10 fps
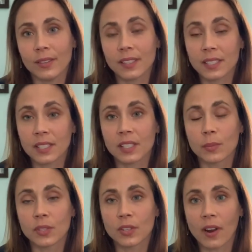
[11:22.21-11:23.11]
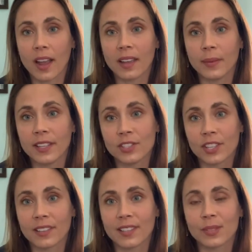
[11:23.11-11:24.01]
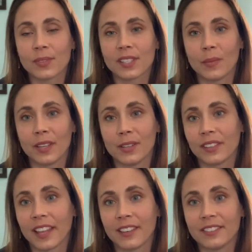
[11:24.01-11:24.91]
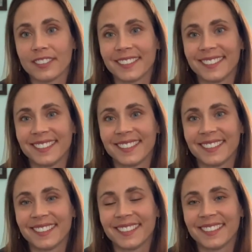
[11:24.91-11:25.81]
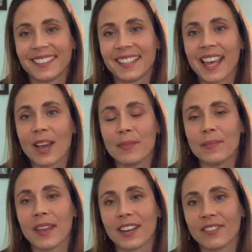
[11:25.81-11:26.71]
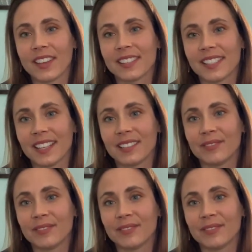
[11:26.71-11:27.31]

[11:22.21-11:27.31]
is to subscribe and share this with someone you love. Happy manifesting.